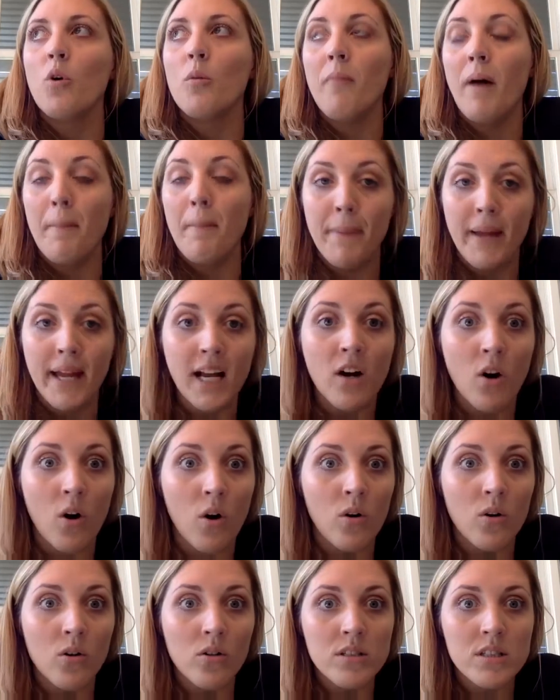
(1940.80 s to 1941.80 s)
my big
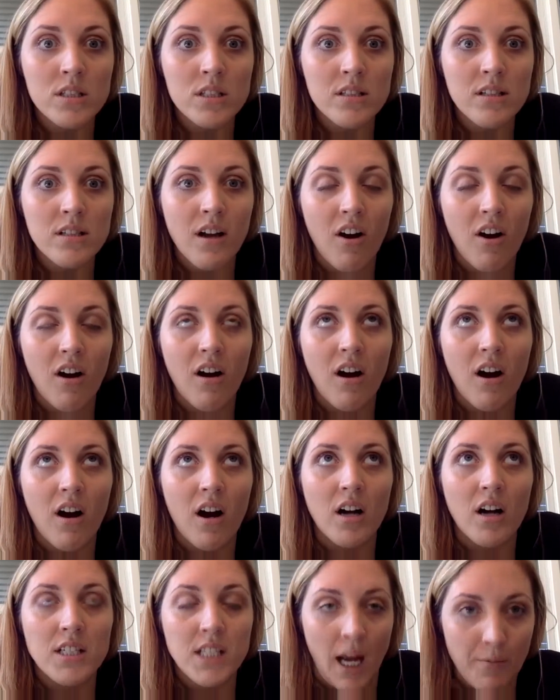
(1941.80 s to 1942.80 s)
goals
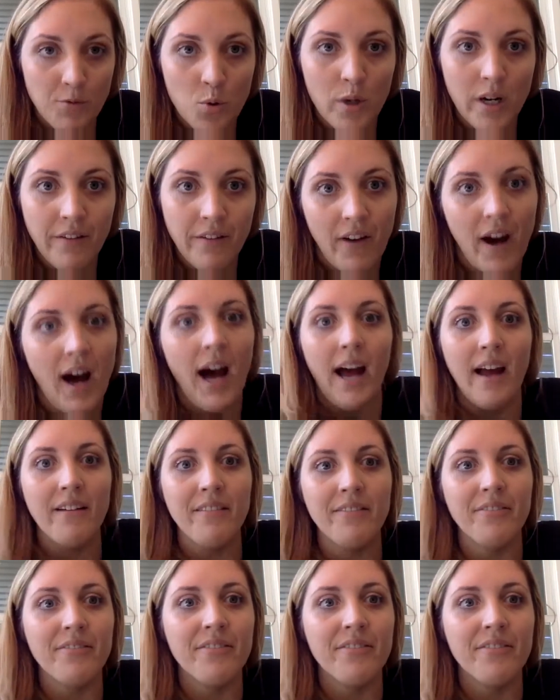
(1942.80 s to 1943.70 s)
are top 25.